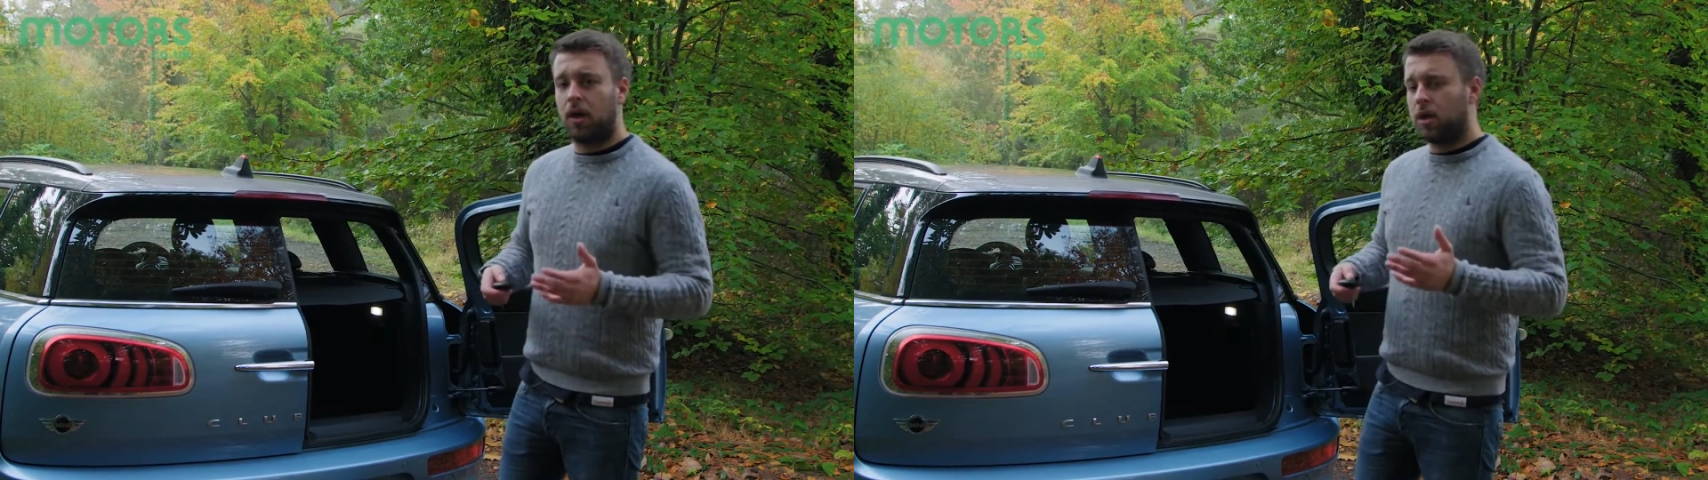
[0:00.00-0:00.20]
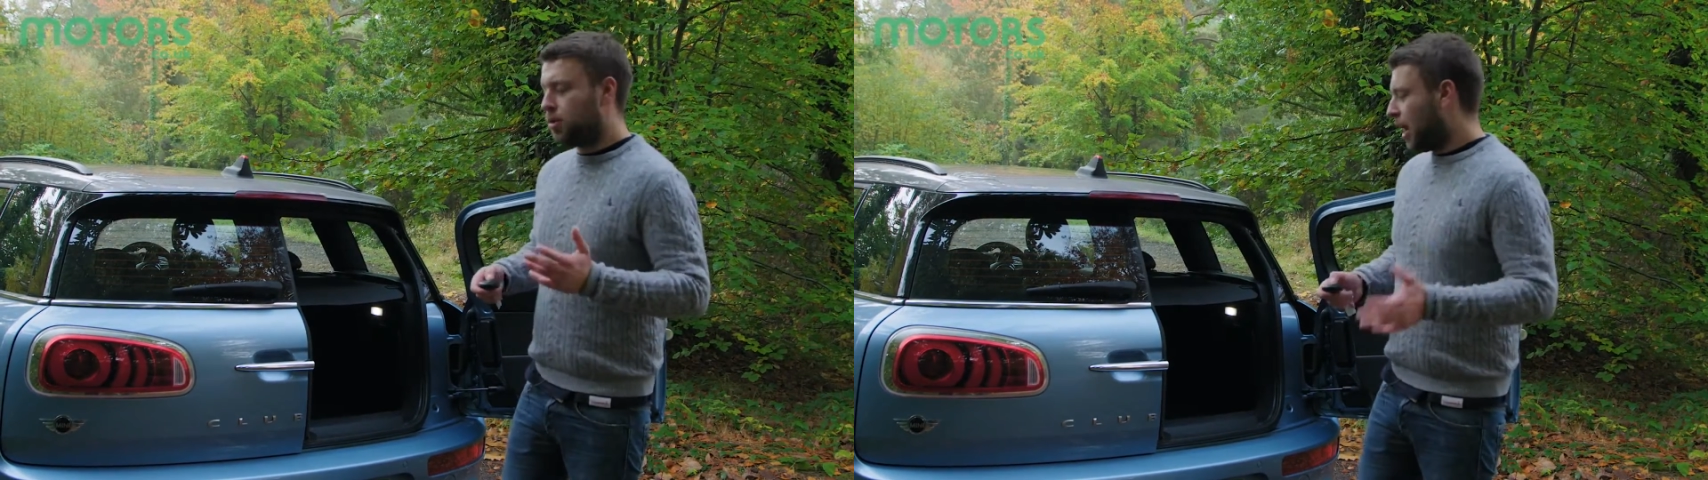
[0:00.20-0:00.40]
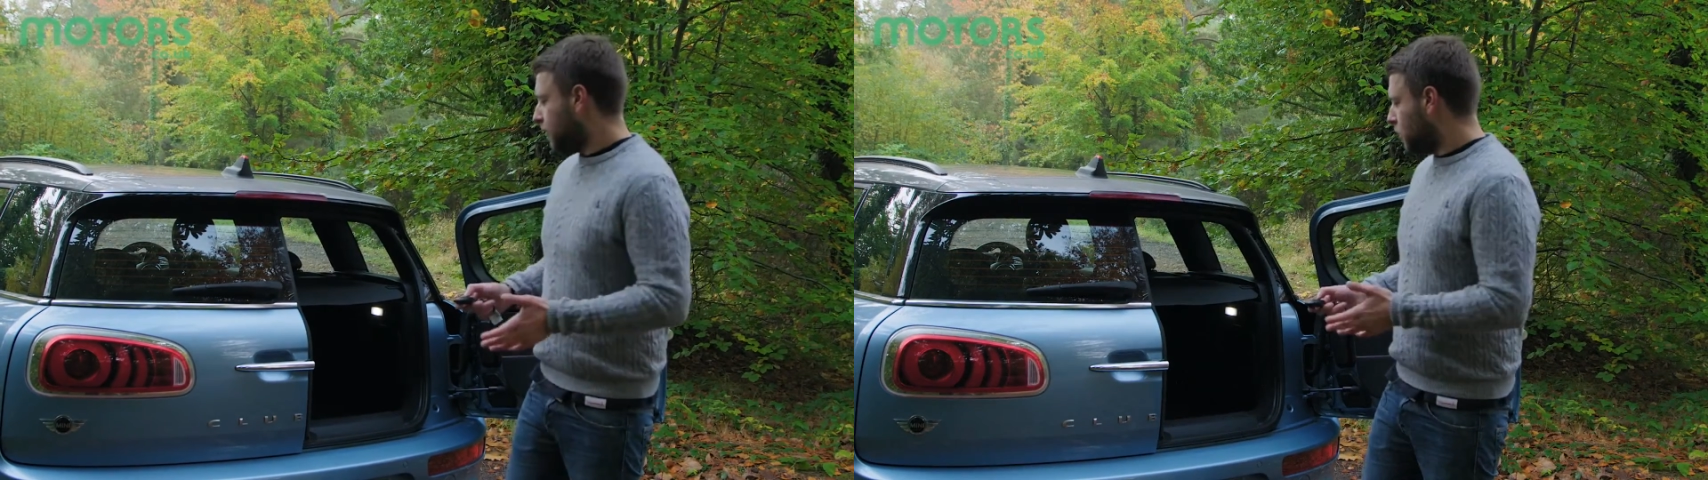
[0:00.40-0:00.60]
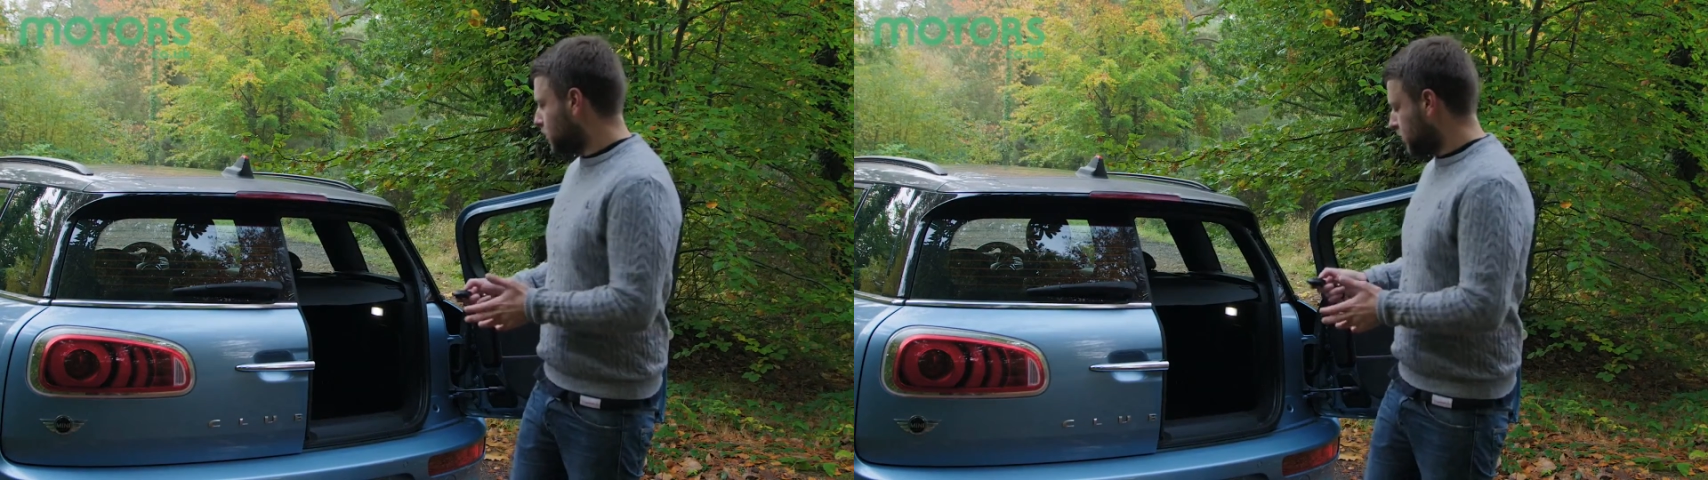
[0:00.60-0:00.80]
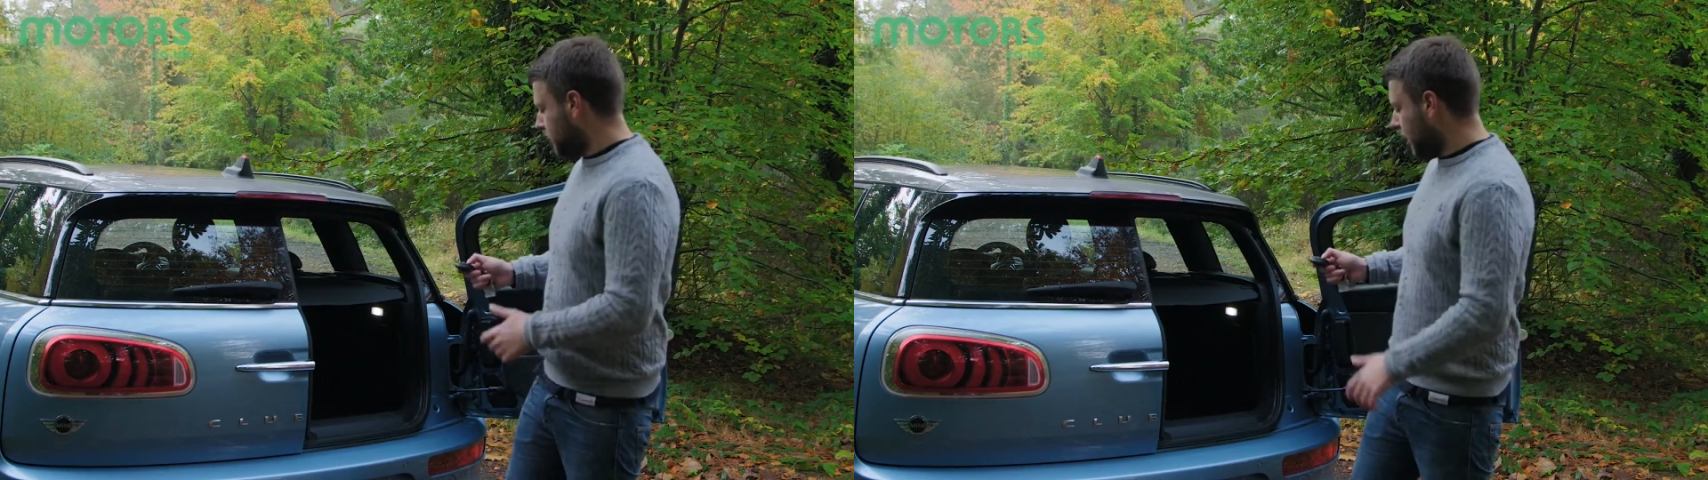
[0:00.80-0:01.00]
You can of course
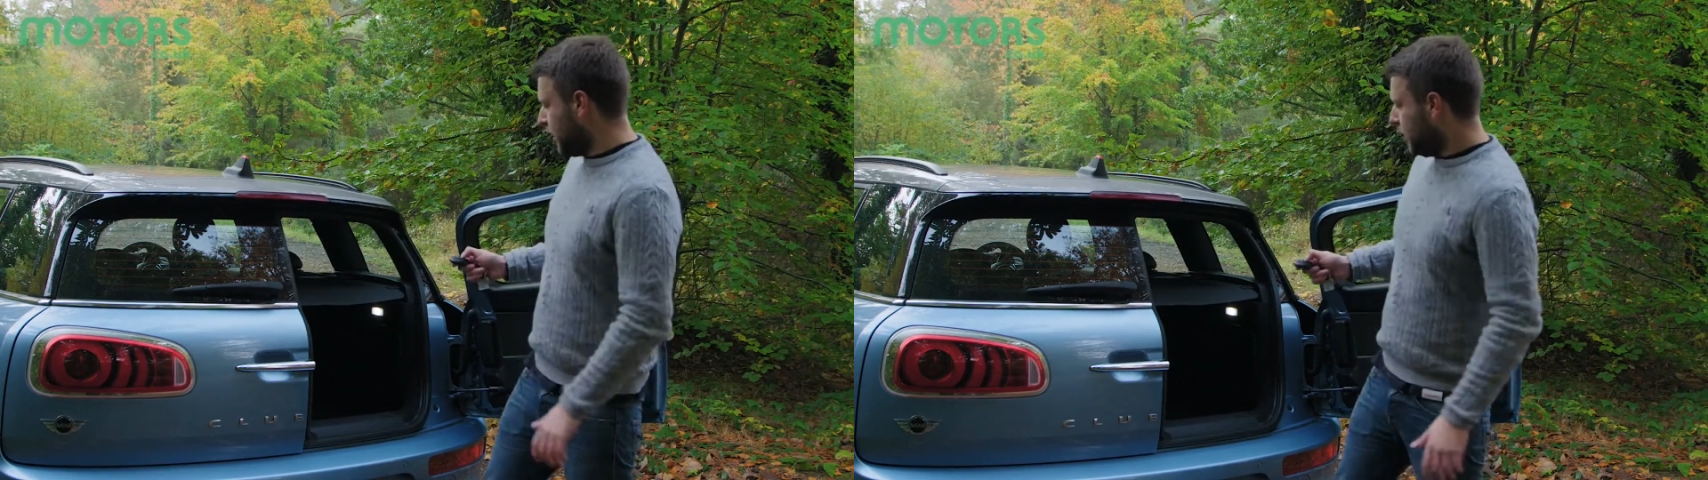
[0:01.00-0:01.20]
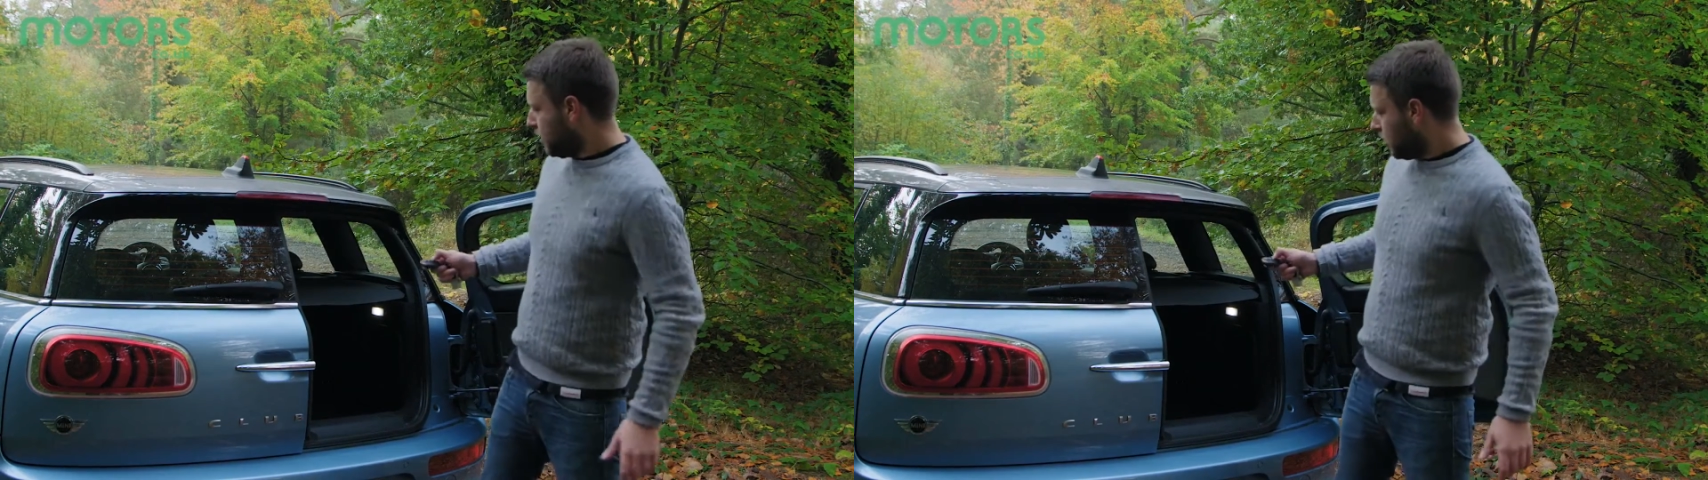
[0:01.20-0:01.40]
extend it